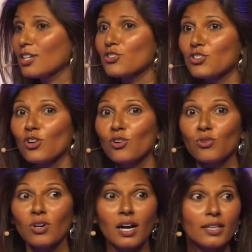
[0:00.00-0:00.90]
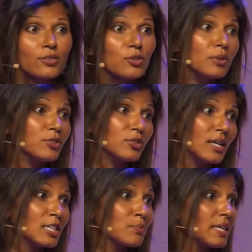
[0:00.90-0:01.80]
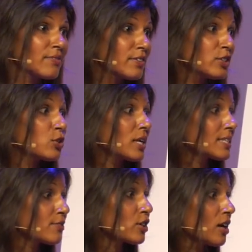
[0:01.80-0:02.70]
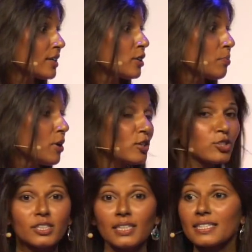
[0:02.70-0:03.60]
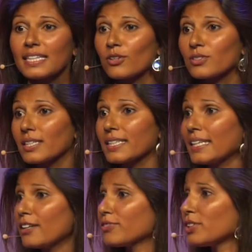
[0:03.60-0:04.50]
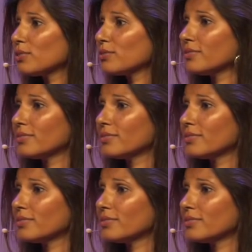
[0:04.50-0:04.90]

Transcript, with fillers: So I don't know about you guys, but have any of you guys ever got an apology and it sounds like an F you?